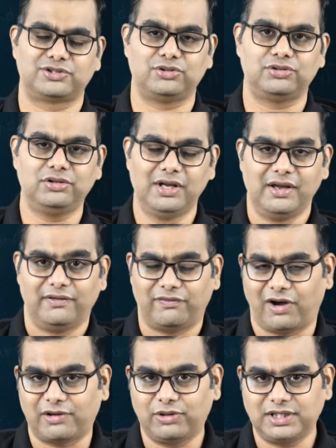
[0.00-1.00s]
So,
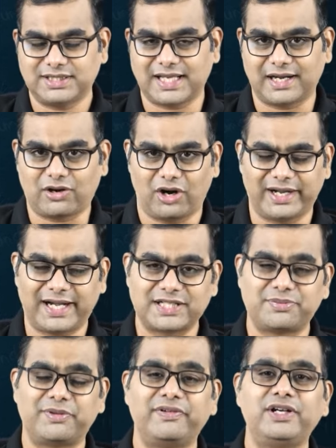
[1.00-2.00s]
forwards are
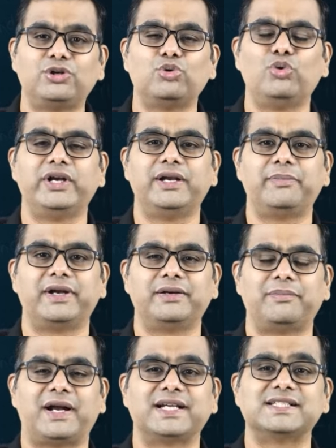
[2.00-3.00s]
contracts between two
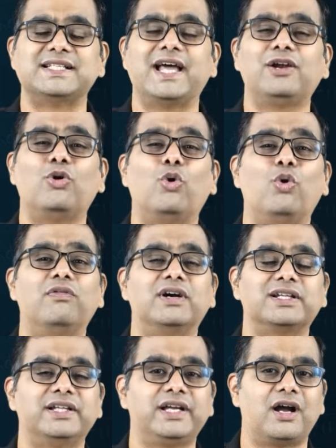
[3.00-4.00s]
independent parties. They are
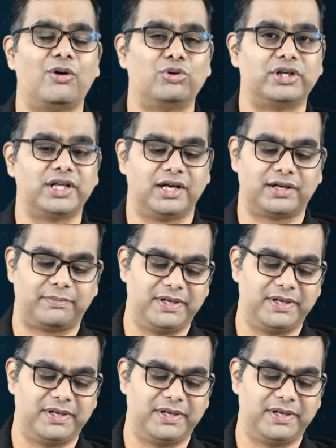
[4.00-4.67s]
over the counter.